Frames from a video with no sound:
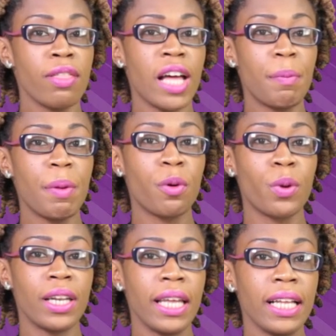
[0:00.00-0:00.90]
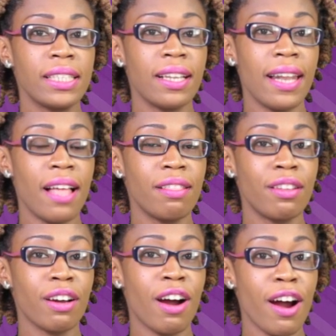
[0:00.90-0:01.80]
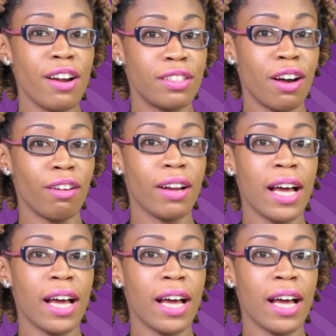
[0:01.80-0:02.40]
that people were likely to let their guard down